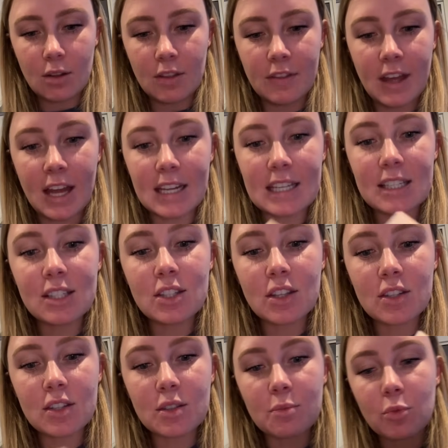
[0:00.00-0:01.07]
That is the
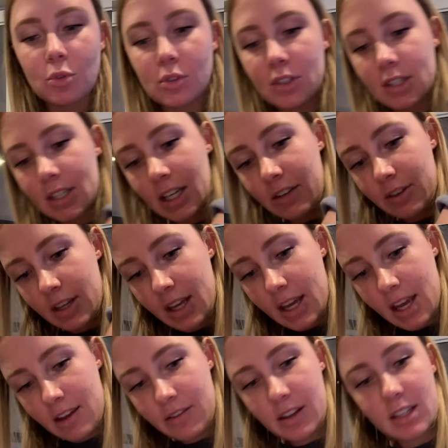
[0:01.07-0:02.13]
smallest thing I've
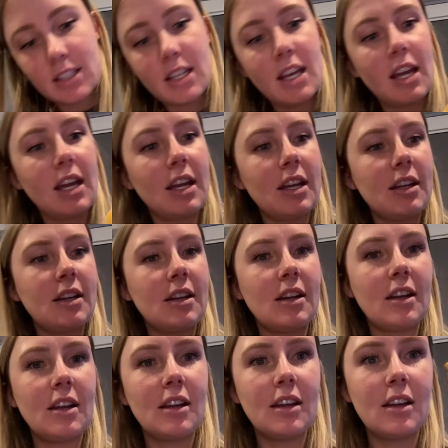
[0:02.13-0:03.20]
ever
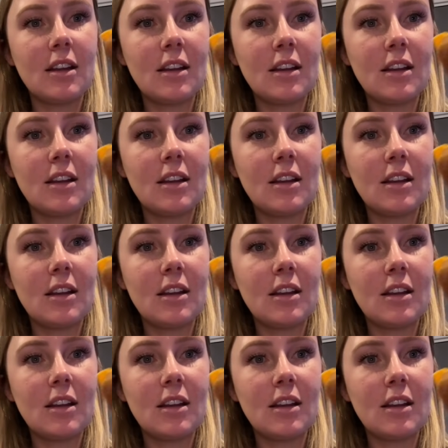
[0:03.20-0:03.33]
seen.